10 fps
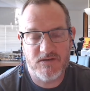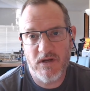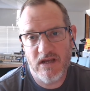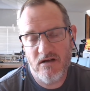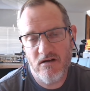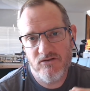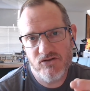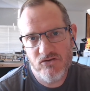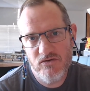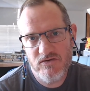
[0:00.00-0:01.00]
We can
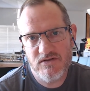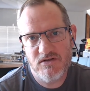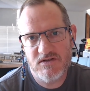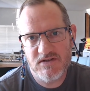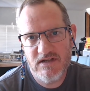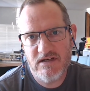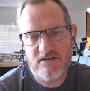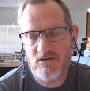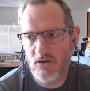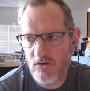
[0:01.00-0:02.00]
choose to see it,
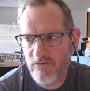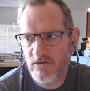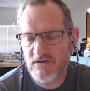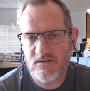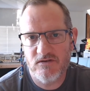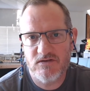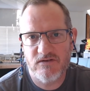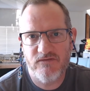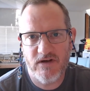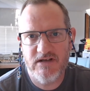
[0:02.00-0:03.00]
to look for it, to
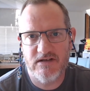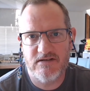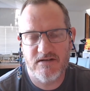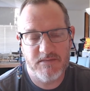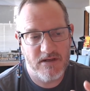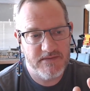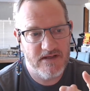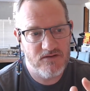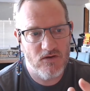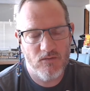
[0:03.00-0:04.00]
find it. Sometimes
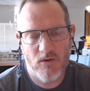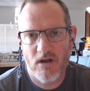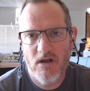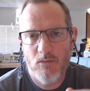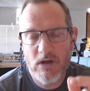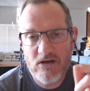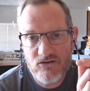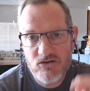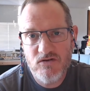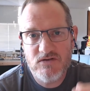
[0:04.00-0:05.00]
that's hard work. We can choose to